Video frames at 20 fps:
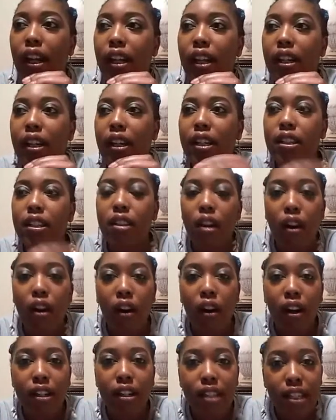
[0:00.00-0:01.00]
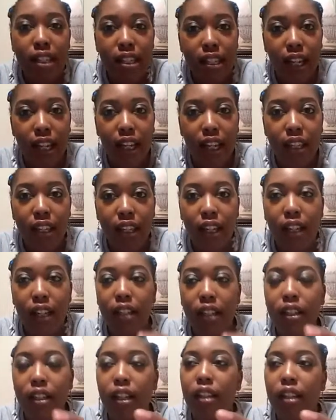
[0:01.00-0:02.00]
And it's hard to say
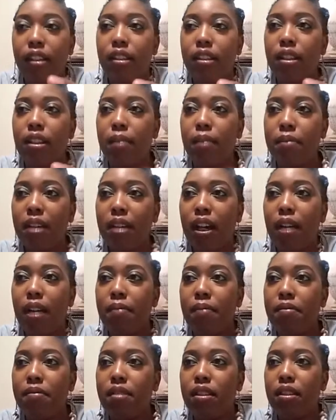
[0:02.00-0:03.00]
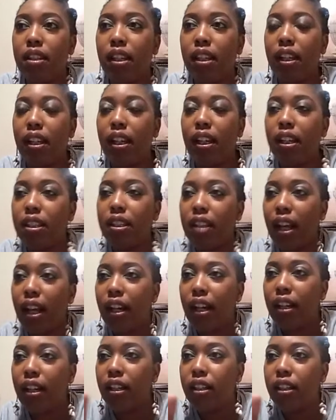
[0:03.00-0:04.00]
that. And sometimes it's
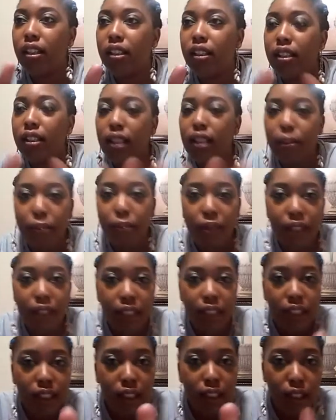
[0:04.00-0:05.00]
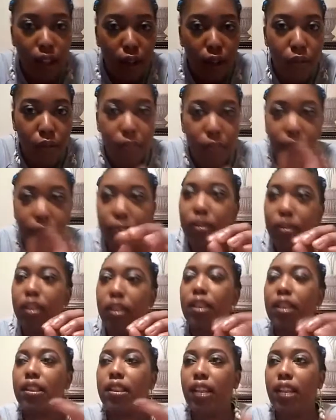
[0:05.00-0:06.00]
like a slippery slope
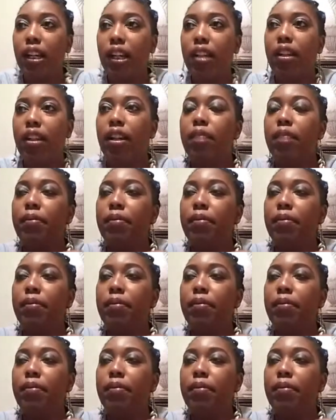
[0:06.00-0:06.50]
to say that